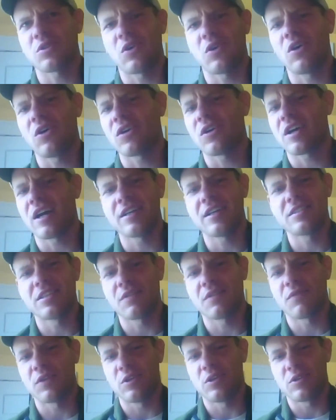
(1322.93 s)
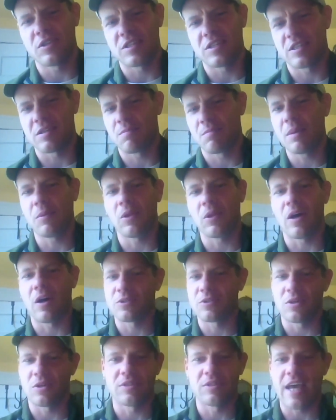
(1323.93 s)
all kinds of different uses, and people
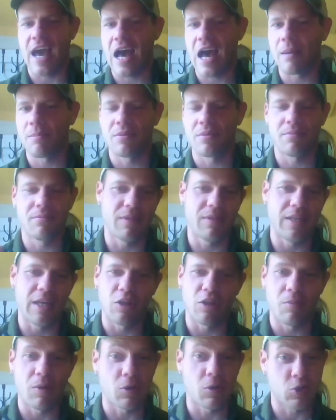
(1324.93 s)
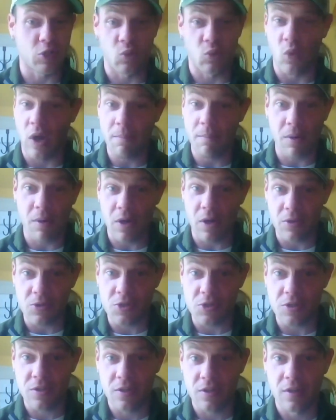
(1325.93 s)
also tap yellow birch and white
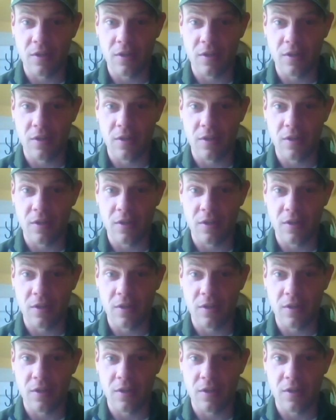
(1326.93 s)
birch.